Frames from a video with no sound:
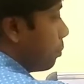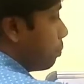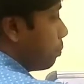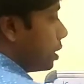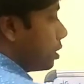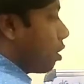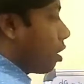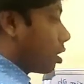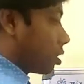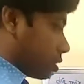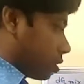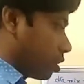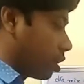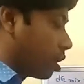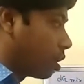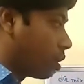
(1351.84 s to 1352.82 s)
by P
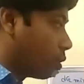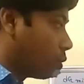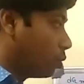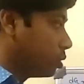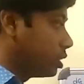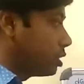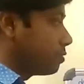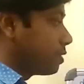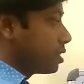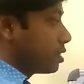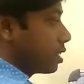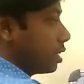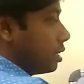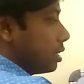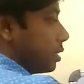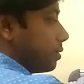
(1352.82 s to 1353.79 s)
naught, which is
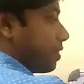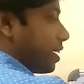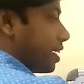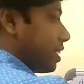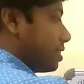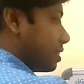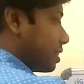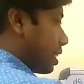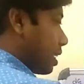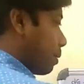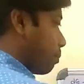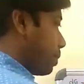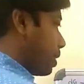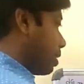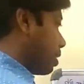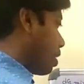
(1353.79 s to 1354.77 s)
basically defined as
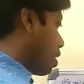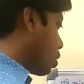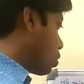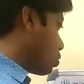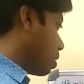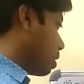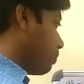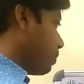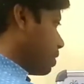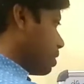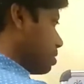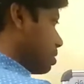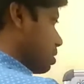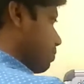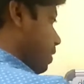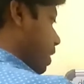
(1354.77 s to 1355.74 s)
Kp. So if it
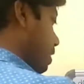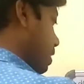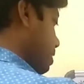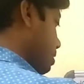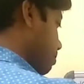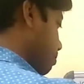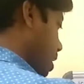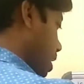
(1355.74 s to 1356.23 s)
is defined as